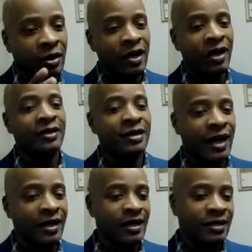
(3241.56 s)
me
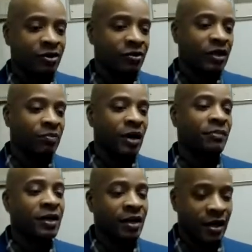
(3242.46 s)
understand this, and so that the
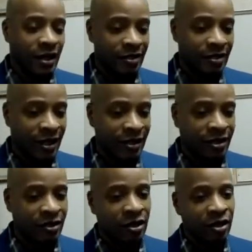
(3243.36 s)
public understand
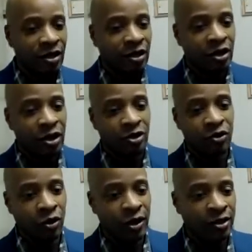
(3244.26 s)
this. Here
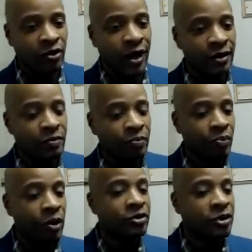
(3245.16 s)
you were this great
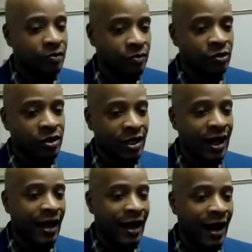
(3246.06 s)
person in music,
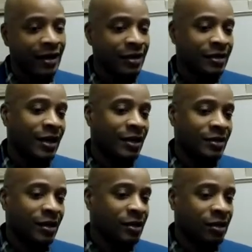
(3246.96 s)
and I can
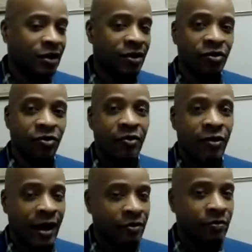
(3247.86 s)
attest that he's a great
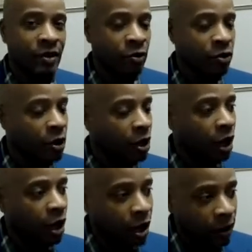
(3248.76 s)
writer, people.
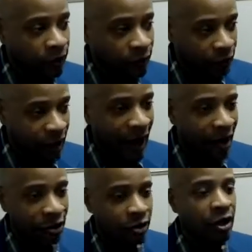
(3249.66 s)
From what I
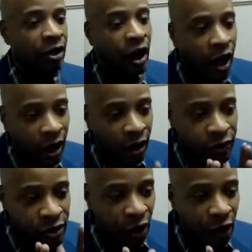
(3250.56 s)
heard.
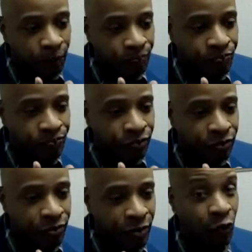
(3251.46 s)
So
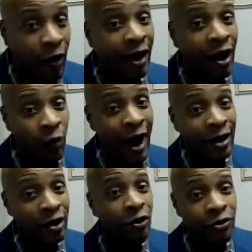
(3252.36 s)
a
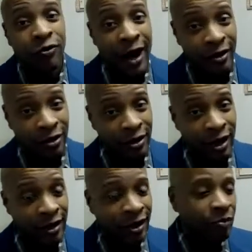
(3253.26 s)
writer knows a writer,
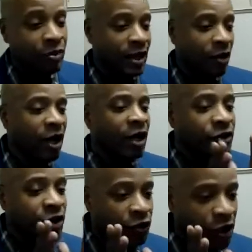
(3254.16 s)
okay? Put it that way.
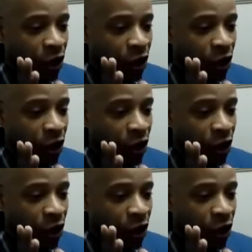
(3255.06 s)
So